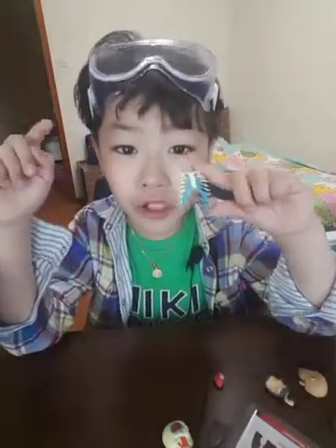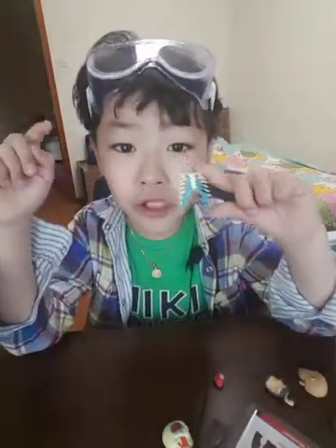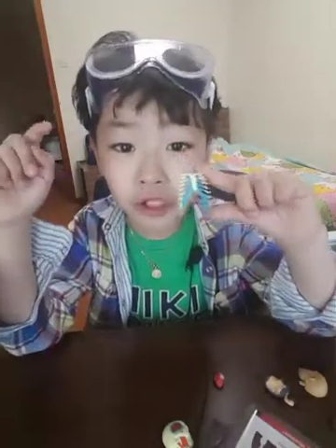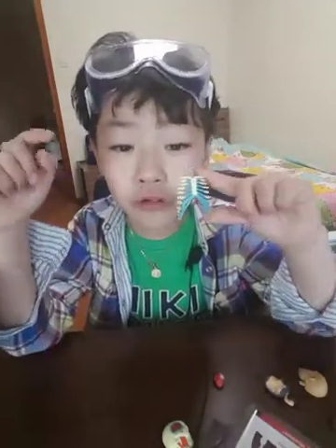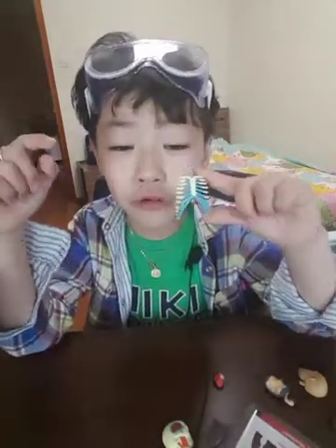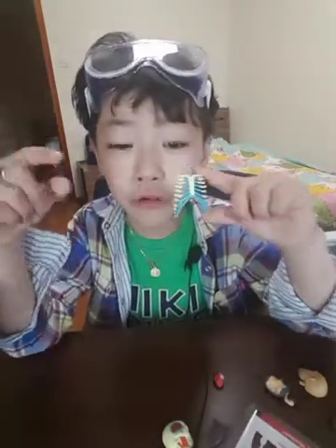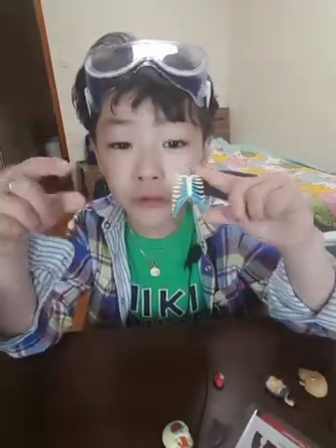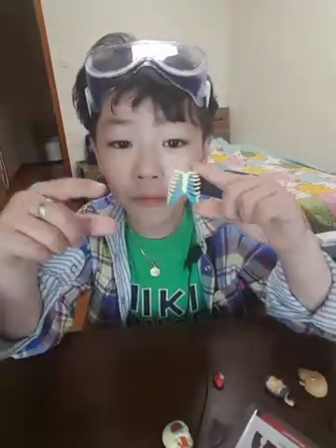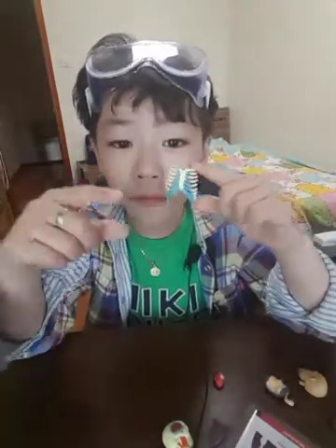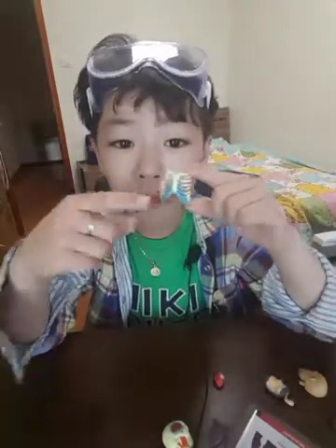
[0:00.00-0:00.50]

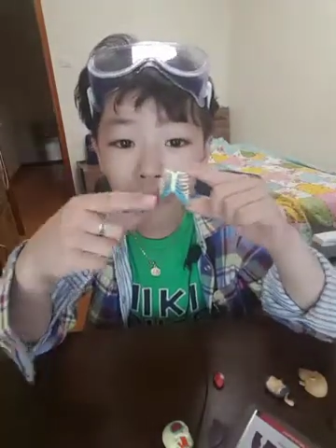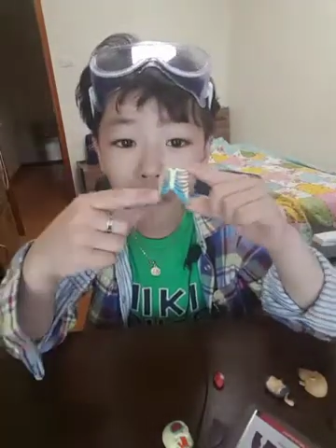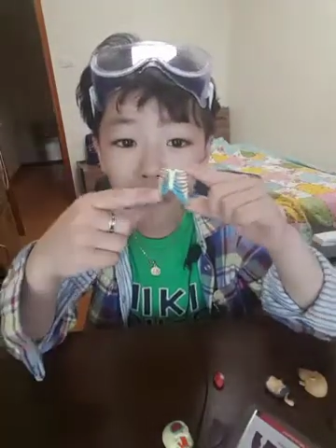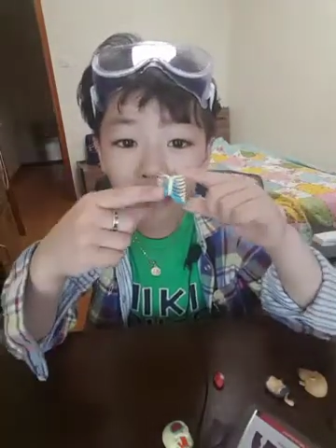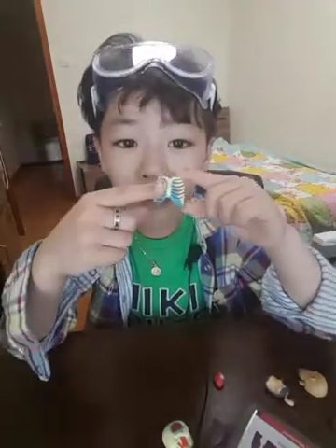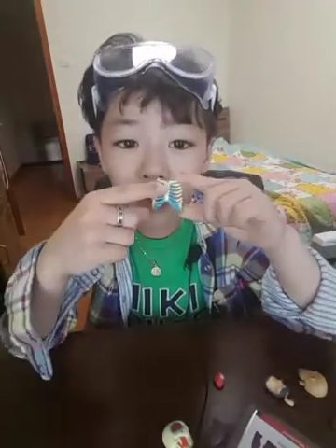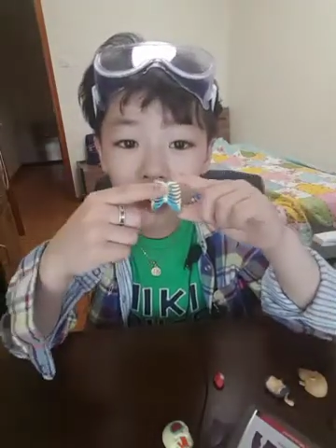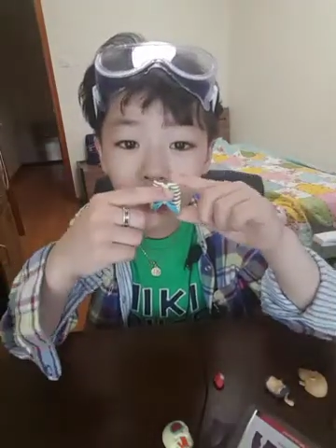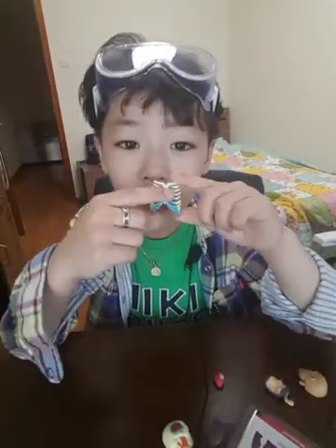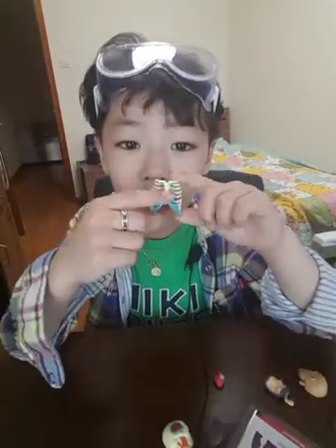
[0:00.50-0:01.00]
too.
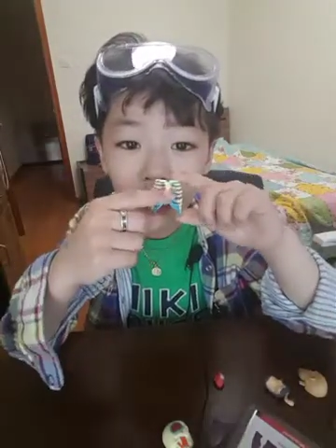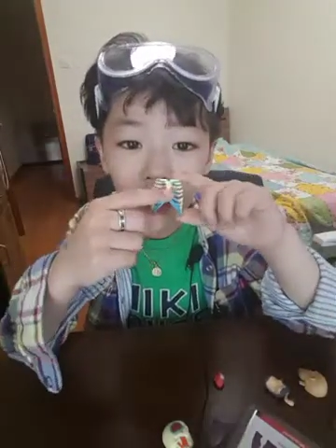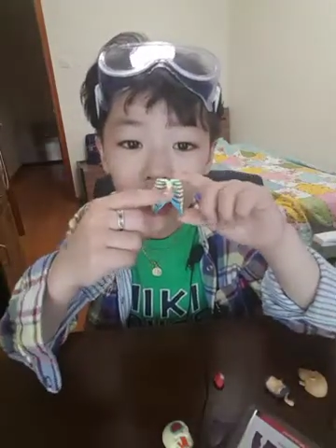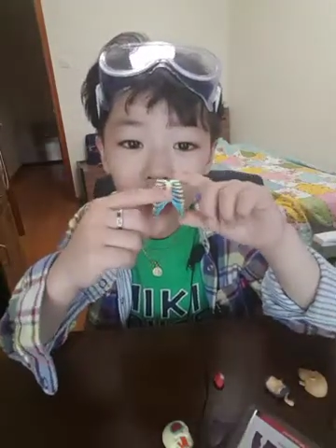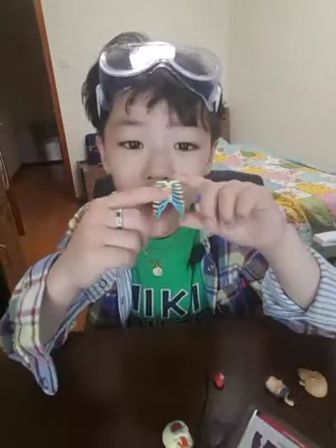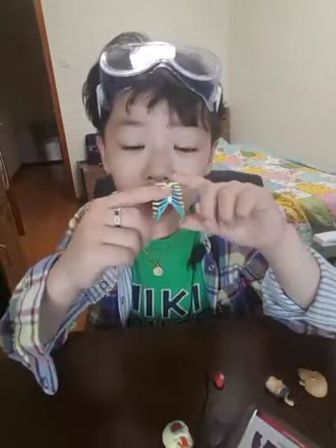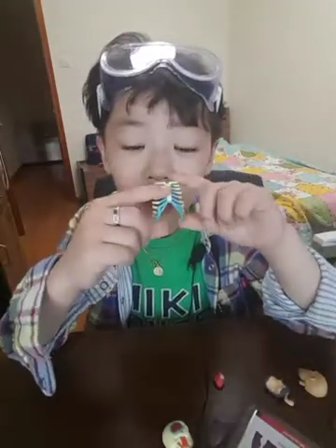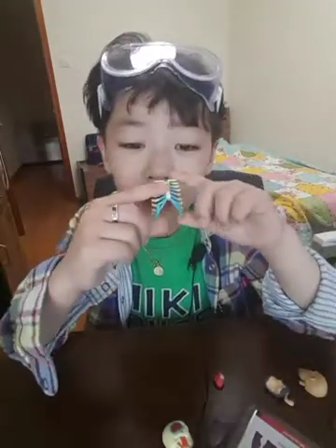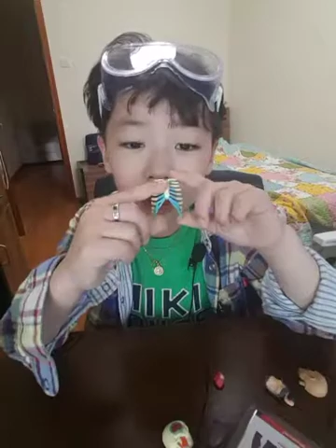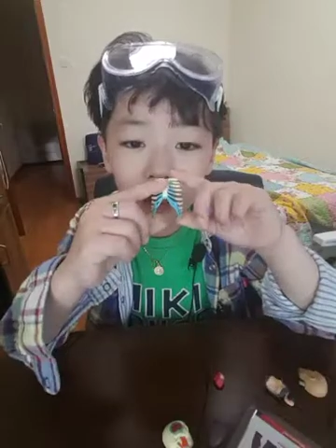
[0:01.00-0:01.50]

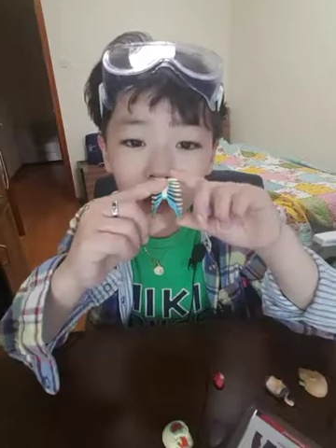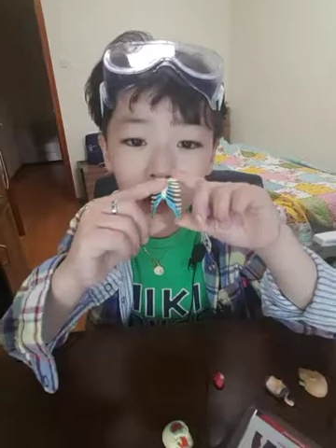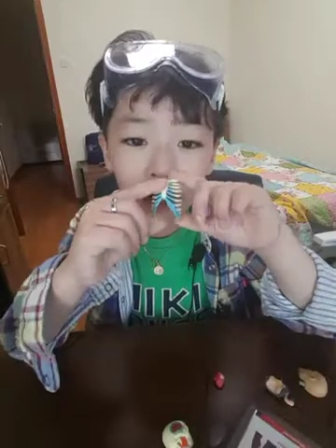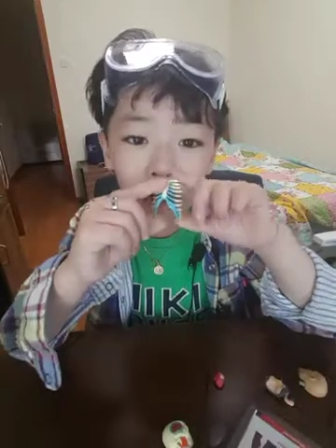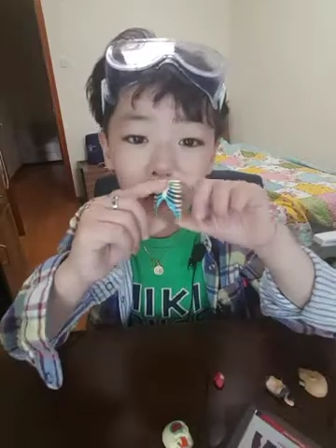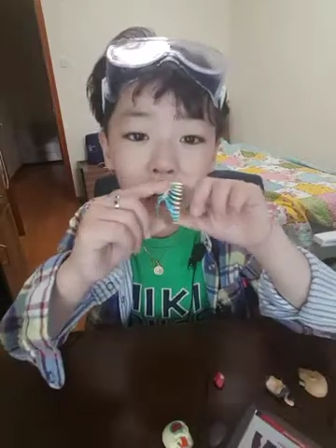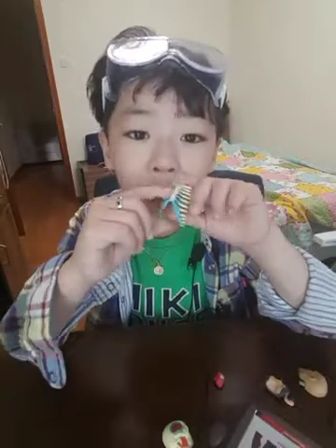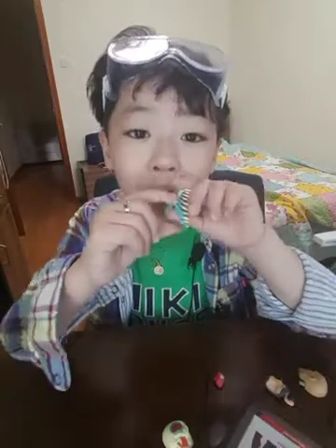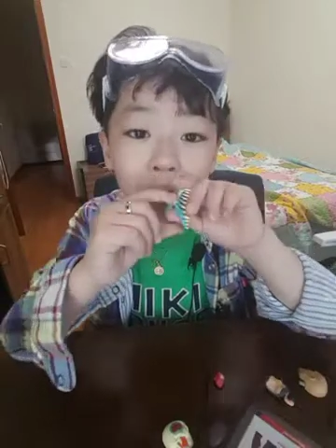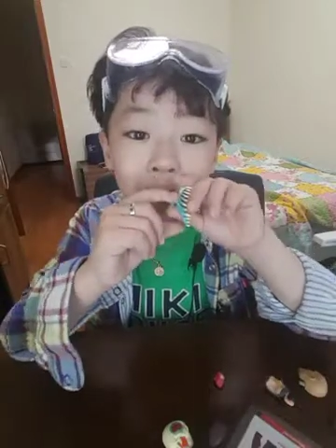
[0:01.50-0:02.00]
The
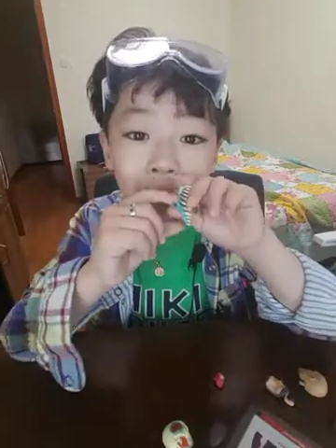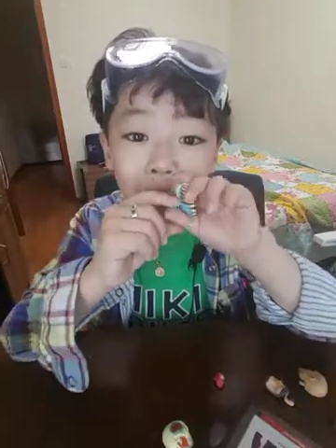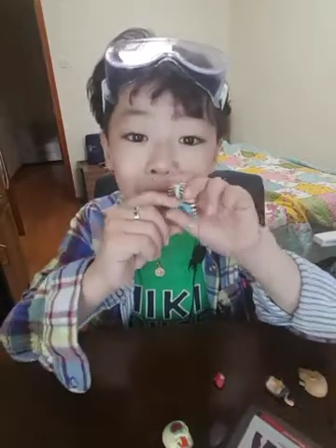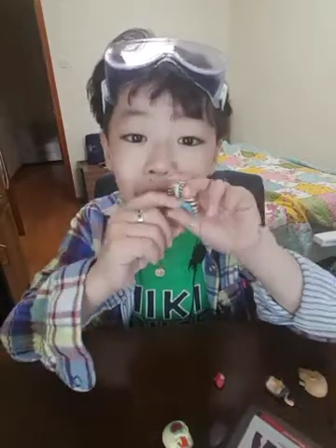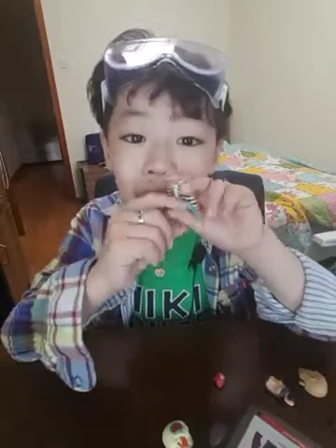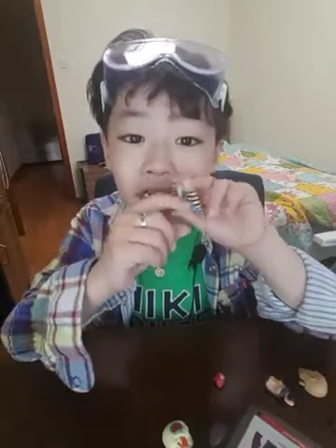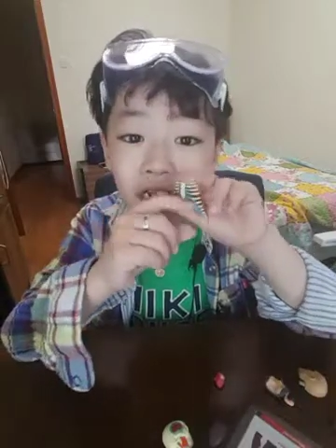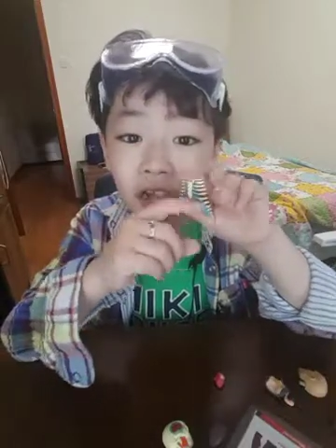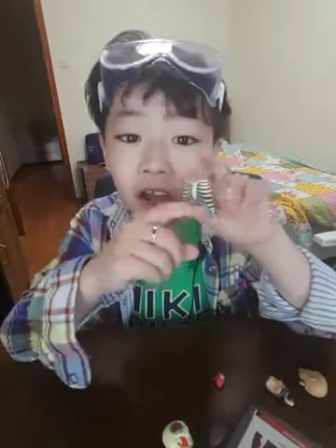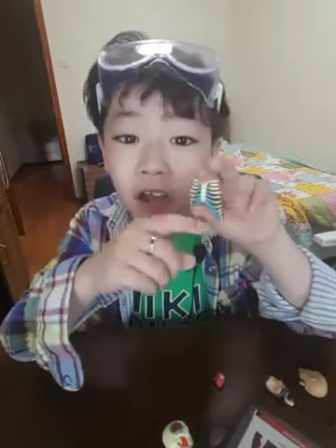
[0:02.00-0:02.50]
rib
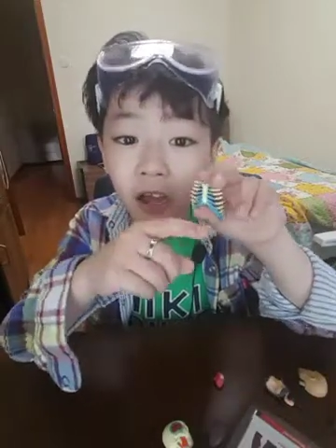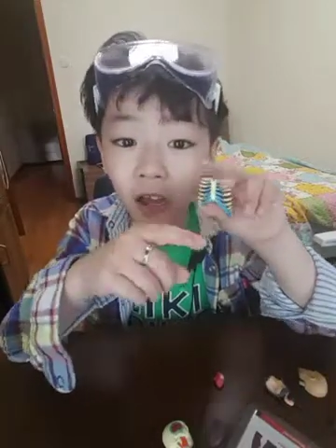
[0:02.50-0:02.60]
cage